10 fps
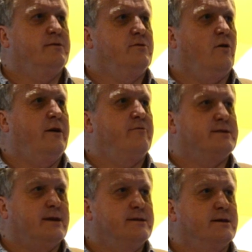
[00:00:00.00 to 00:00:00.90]
and not
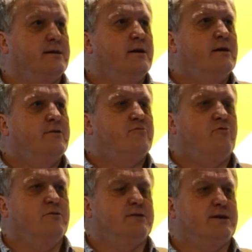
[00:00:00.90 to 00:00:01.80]
irritating the
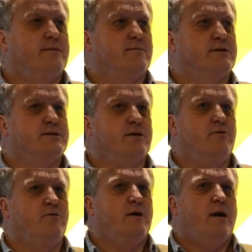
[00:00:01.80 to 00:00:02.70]
wrong segment.
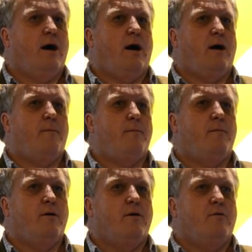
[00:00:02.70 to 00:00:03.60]
So
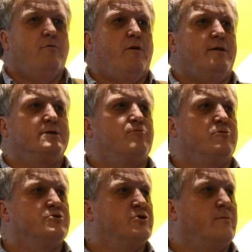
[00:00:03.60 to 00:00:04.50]
why does
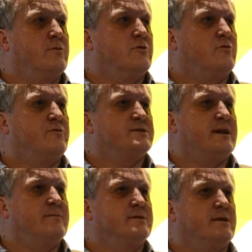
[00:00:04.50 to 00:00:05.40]
one shop look all the
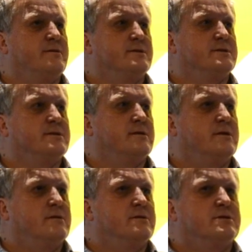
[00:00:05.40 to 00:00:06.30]
same as others?
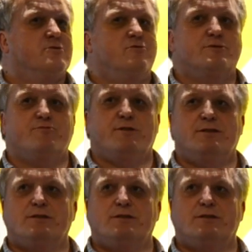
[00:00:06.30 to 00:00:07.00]
Stores within